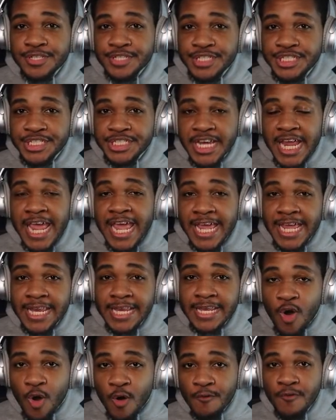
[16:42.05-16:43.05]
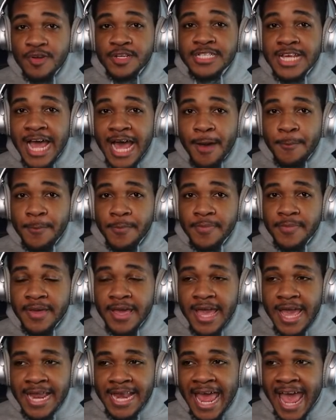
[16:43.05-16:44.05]
shade over top
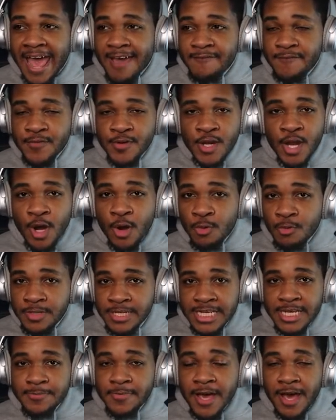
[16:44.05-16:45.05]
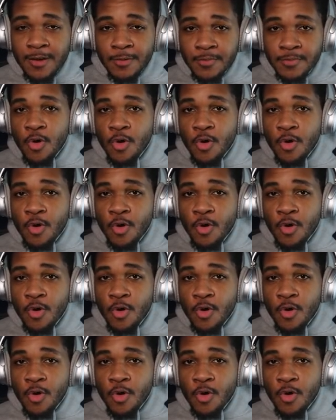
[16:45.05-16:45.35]
and have no deep help,